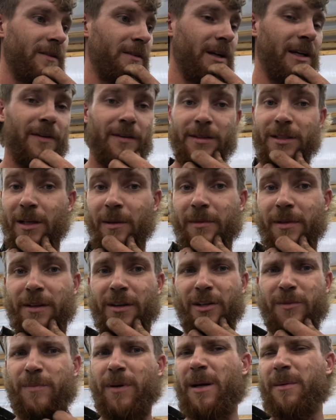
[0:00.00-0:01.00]
whenever something
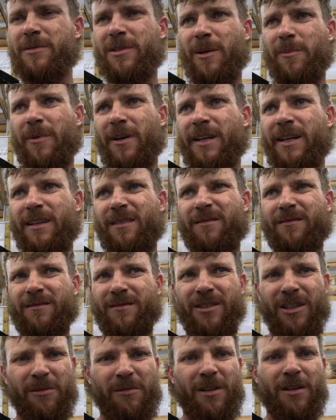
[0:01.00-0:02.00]
else pops up or I get
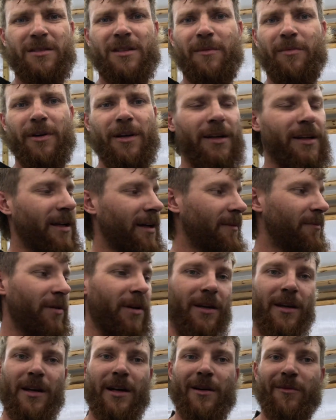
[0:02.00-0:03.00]
something else completed, I'll
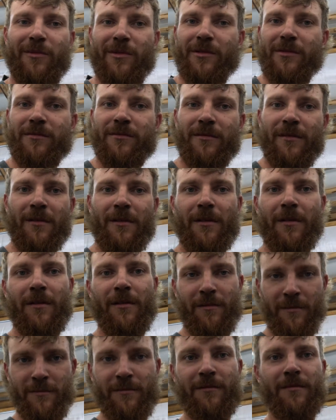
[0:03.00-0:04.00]
pick you up and we'll
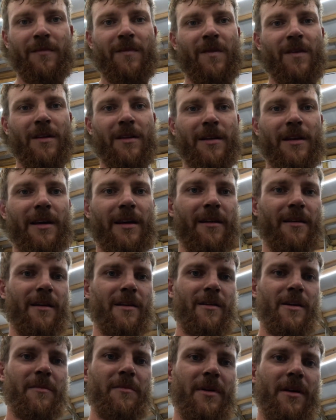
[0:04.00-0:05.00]
get
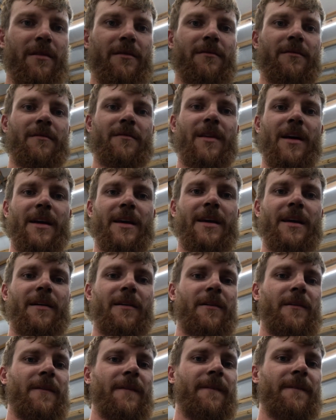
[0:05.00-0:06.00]
another update. Thank
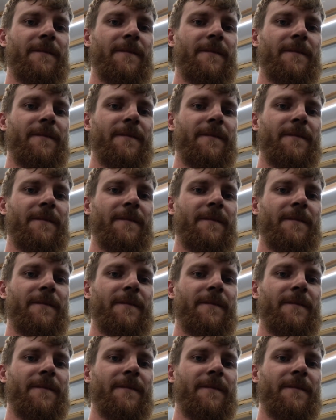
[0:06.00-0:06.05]
y'all.